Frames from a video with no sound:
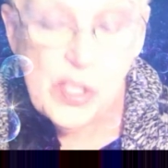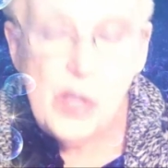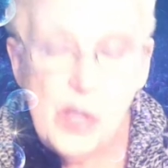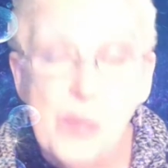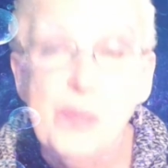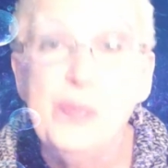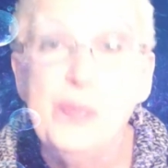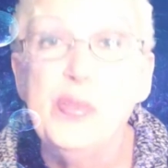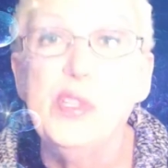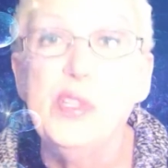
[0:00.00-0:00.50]

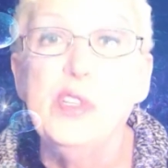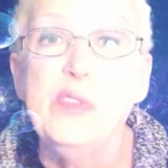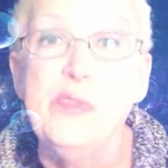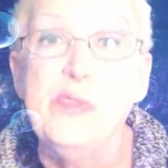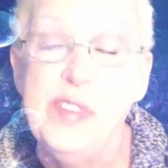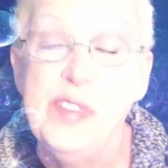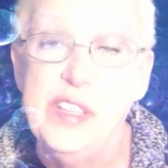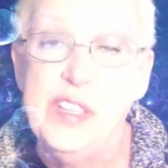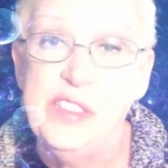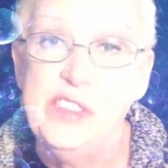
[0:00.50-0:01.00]

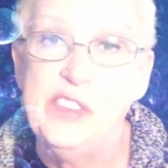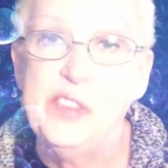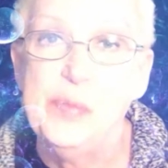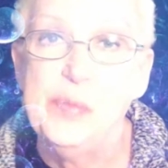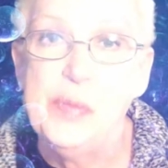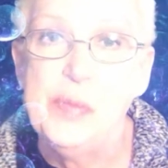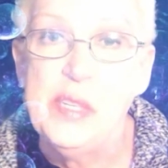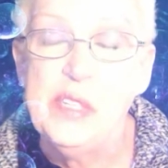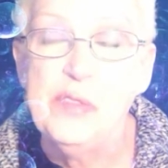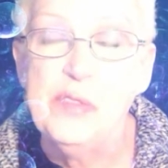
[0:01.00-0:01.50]
prevents
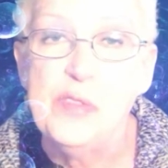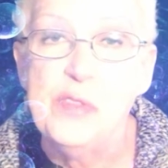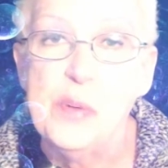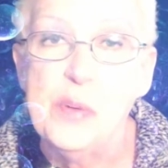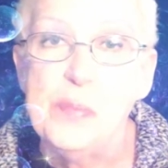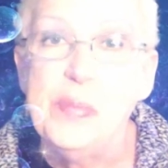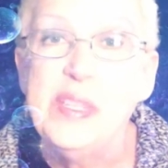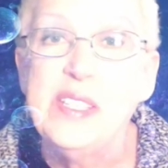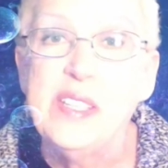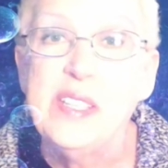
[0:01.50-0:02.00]
me from
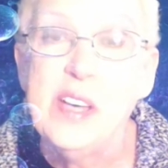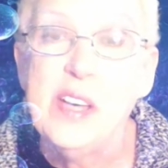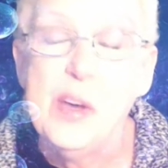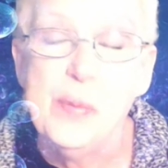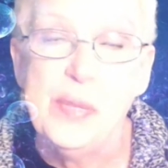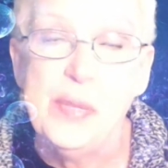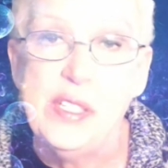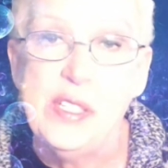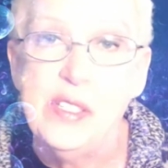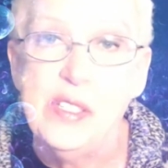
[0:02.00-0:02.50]
becoming
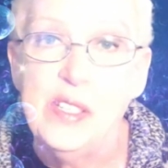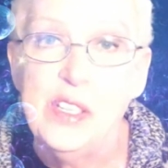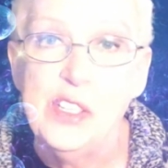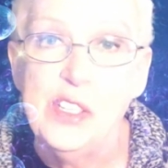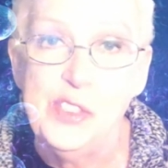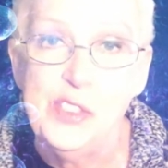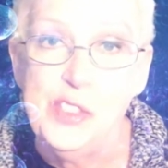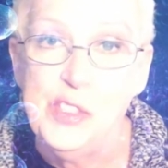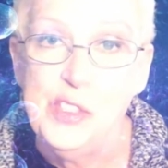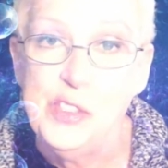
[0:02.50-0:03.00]
a
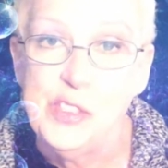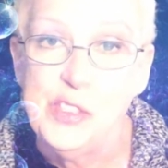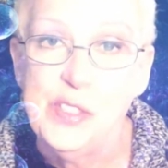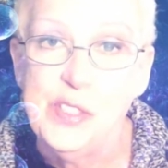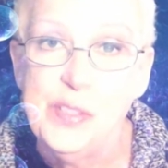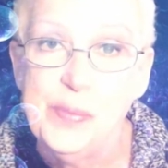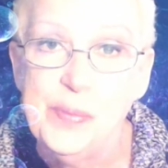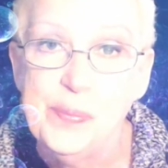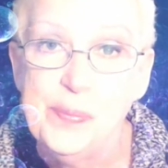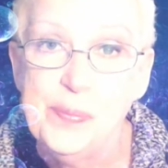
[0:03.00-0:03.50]
jerk.
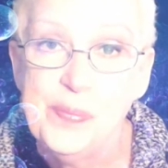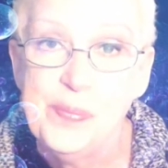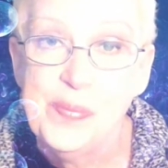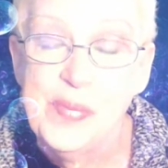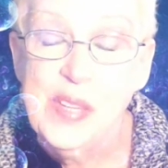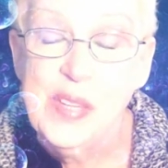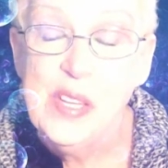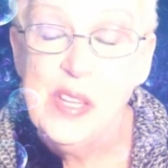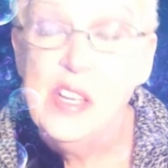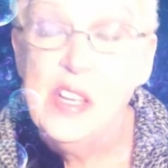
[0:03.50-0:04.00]

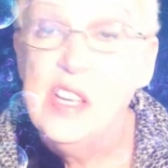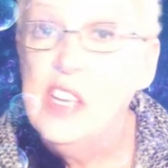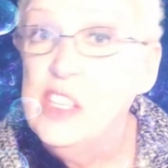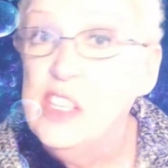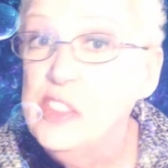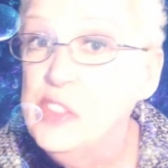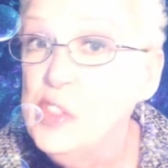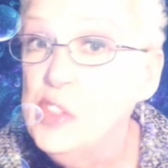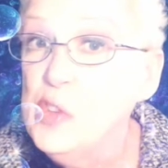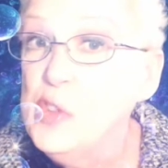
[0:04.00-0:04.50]

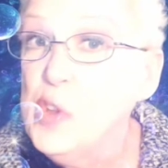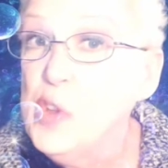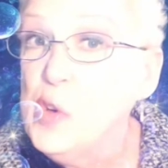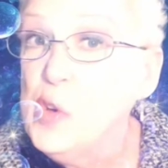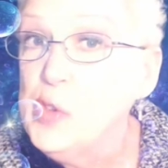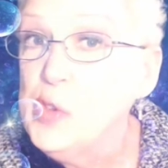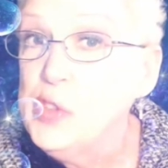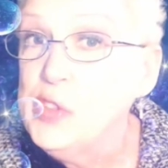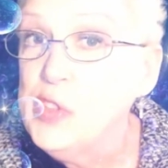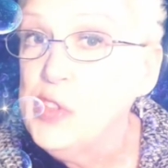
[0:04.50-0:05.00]
So
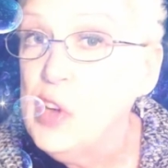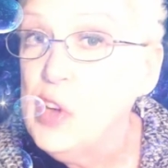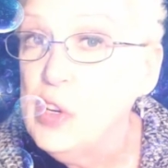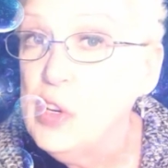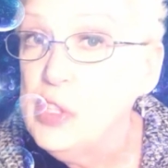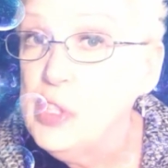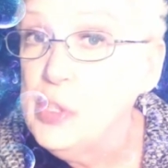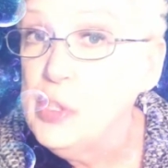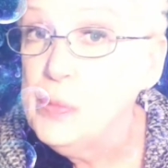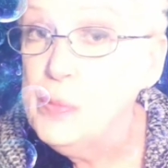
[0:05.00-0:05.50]
those are your
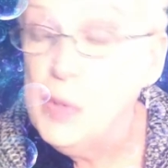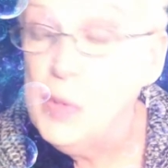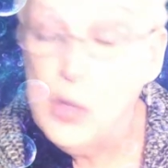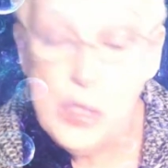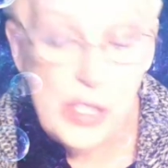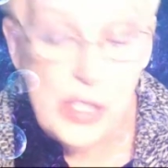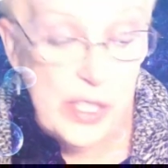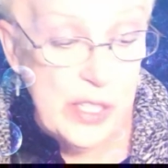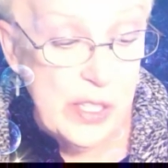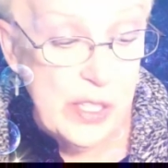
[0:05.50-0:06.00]
morning